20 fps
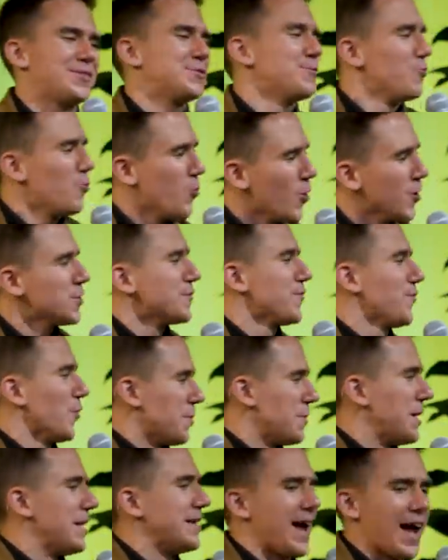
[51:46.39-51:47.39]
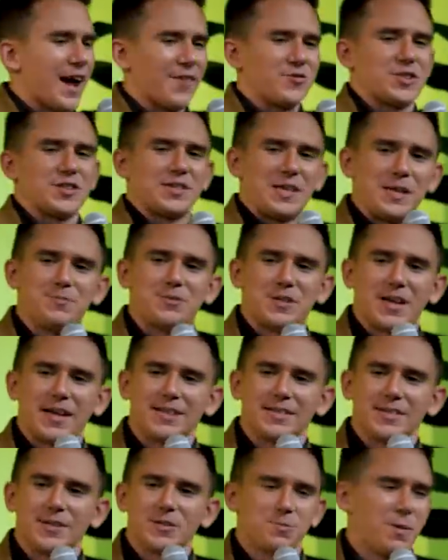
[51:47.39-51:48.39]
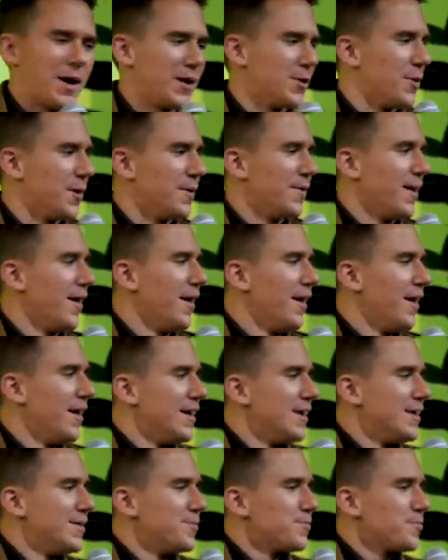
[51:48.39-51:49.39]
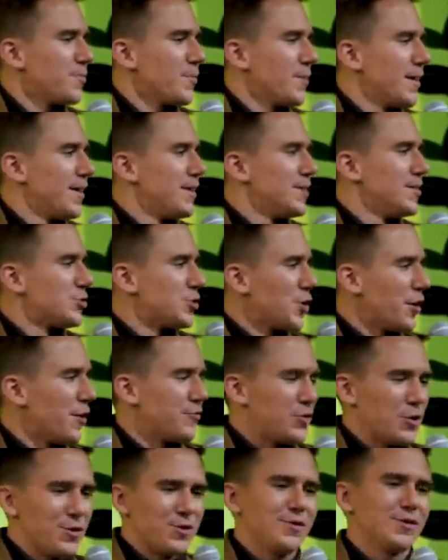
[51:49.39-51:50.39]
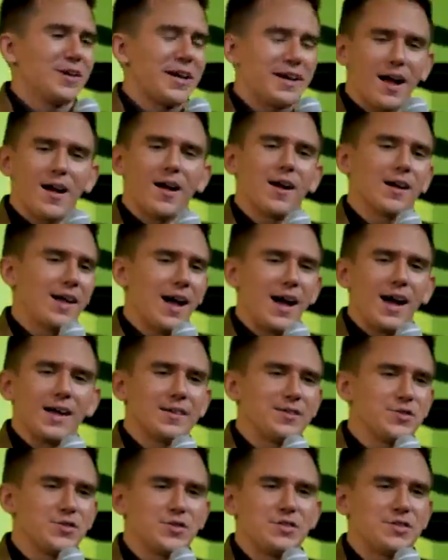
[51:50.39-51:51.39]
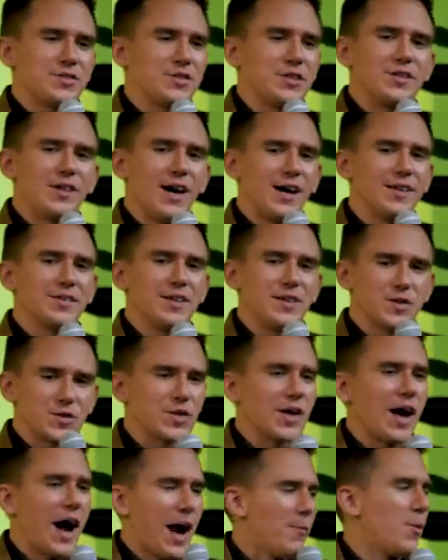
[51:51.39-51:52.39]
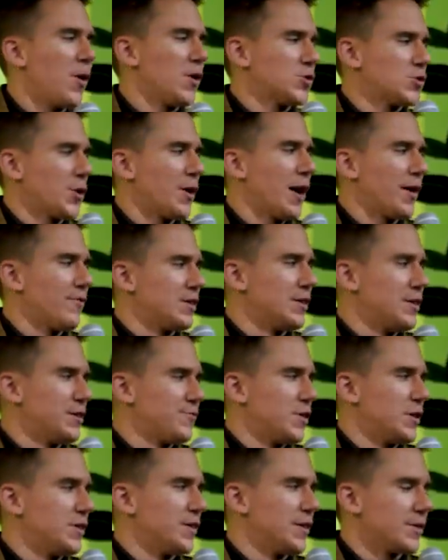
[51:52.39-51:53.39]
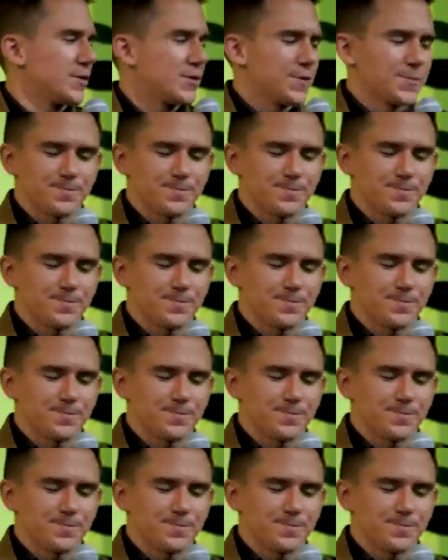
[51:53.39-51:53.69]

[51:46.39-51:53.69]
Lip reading: It's worse for me to have to keep saying this, by the way. So if you're like, oh God, he's still on this, I'm also having these feelings.